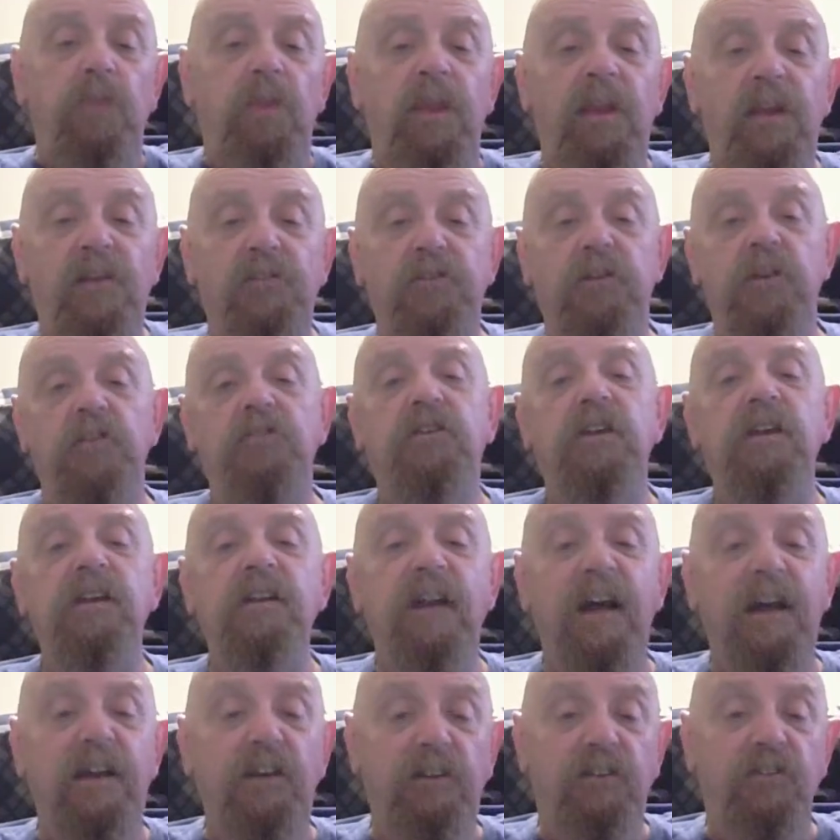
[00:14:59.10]
since he
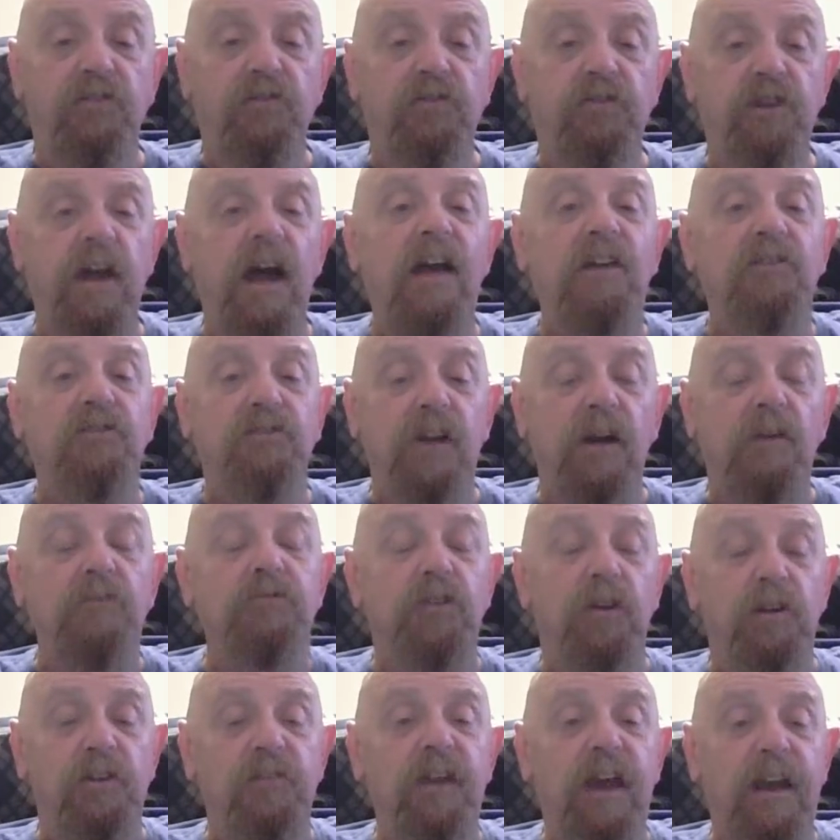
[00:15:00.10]
likes chess, I was
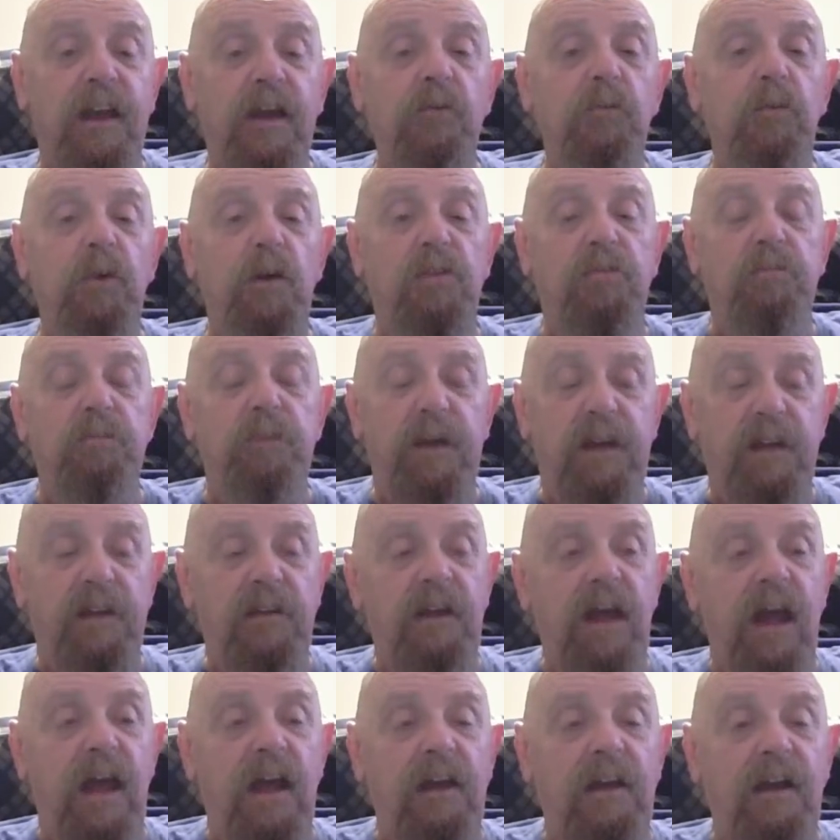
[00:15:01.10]
going to take it with me,
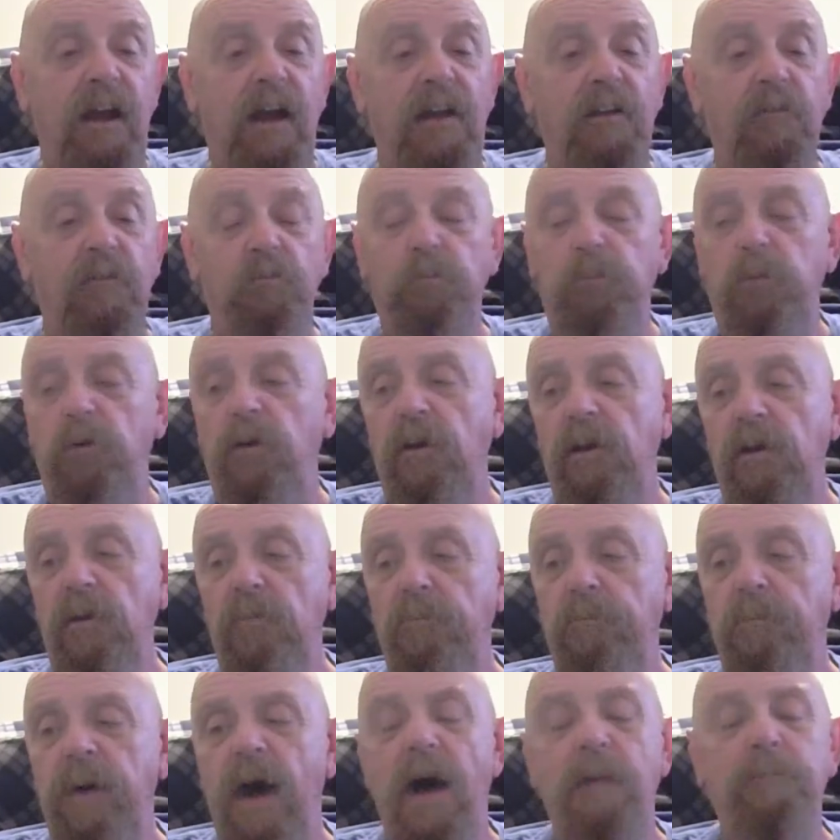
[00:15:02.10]
and I'm going to
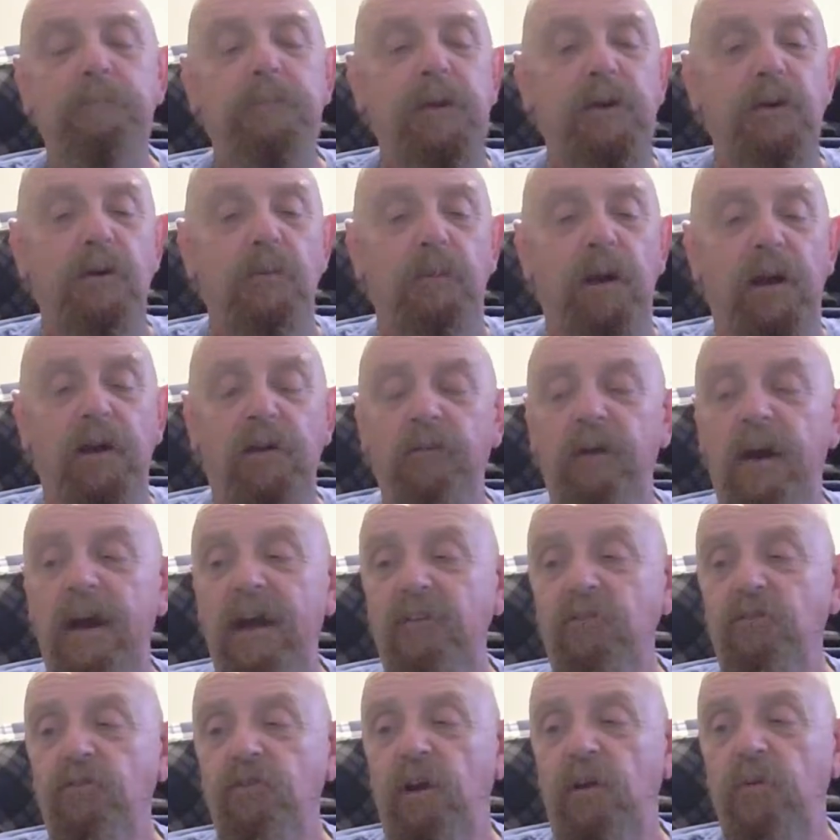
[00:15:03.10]
pop in on my
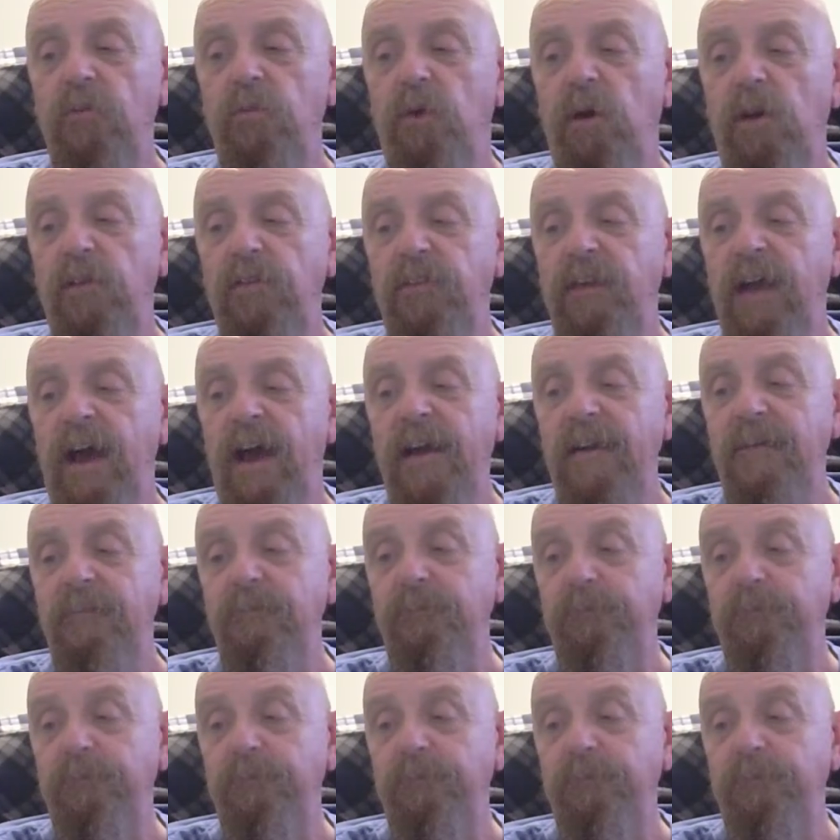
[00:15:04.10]
grandson one day